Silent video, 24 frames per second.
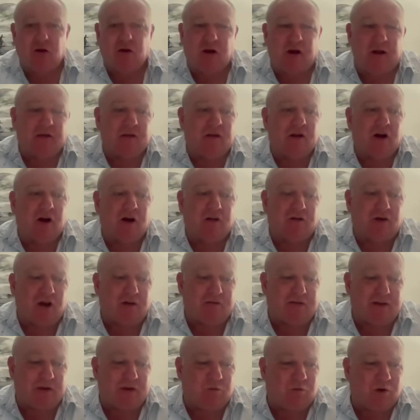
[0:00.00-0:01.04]
look, I've
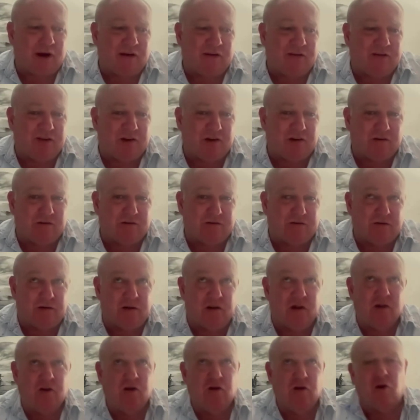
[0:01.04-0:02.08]
had ones that have
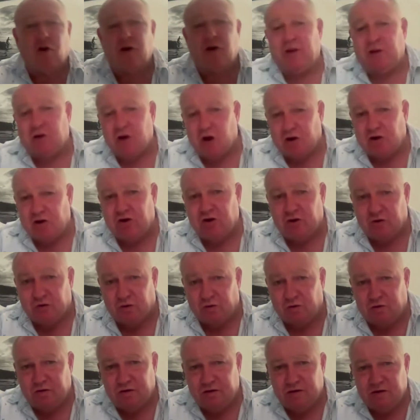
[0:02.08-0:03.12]
already got
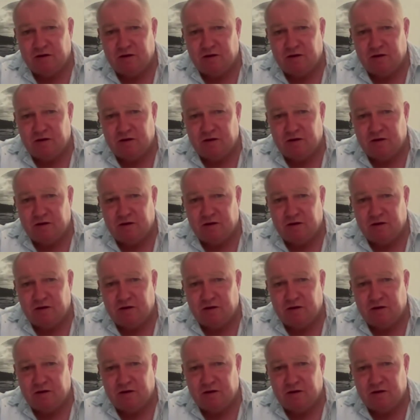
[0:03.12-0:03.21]
Google,